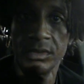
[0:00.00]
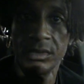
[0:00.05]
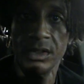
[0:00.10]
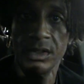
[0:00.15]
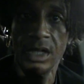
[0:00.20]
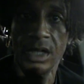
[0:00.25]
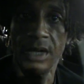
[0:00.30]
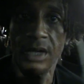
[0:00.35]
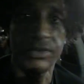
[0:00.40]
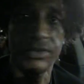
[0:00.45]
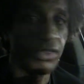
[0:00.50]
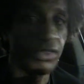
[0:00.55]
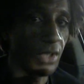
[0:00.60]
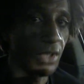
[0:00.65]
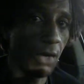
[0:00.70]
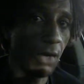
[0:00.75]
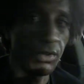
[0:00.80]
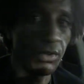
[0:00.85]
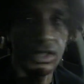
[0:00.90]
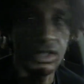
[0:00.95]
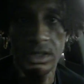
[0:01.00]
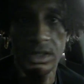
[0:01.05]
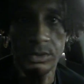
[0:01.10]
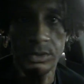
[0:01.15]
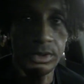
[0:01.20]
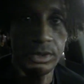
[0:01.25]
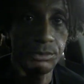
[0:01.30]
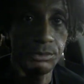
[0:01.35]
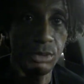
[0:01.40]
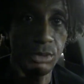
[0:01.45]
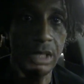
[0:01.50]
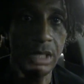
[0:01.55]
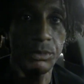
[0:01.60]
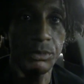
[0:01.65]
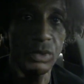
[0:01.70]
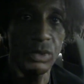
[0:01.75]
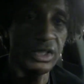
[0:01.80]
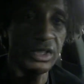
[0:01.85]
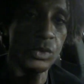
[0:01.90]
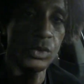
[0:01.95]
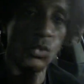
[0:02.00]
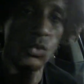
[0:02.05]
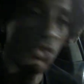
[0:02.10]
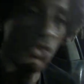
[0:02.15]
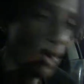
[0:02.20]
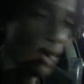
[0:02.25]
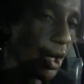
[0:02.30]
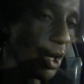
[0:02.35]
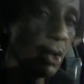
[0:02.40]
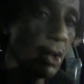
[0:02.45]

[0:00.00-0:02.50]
I've solved the colorism problem once and for all.